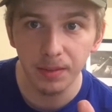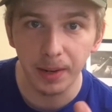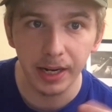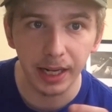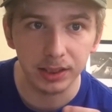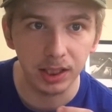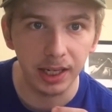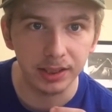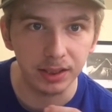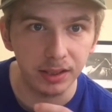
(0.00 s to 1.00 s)
in my
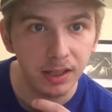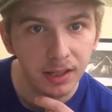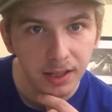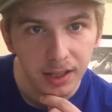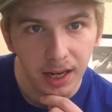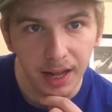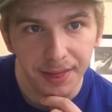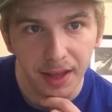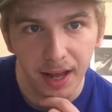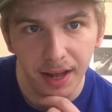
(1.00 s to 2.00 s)
next lesson.
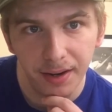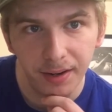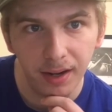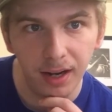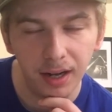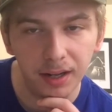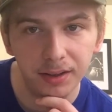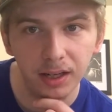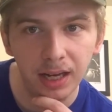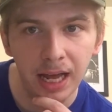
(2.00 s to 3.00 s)
And then
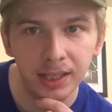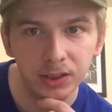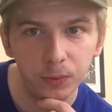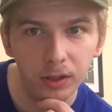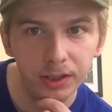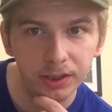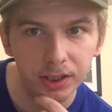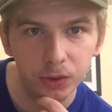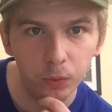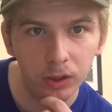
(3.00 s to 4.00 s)
the last one
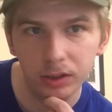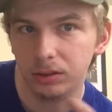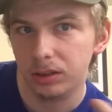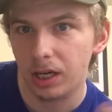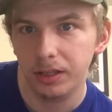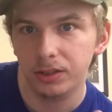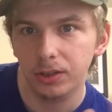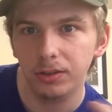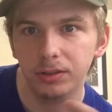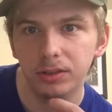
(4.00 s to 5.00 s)
is what kind
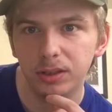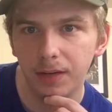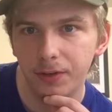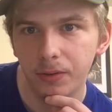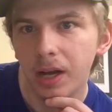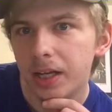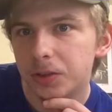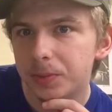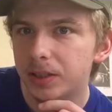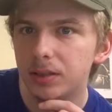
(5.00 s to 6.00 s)
of songs have you
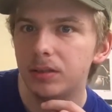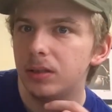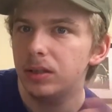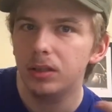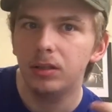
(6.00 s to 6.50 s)
guys been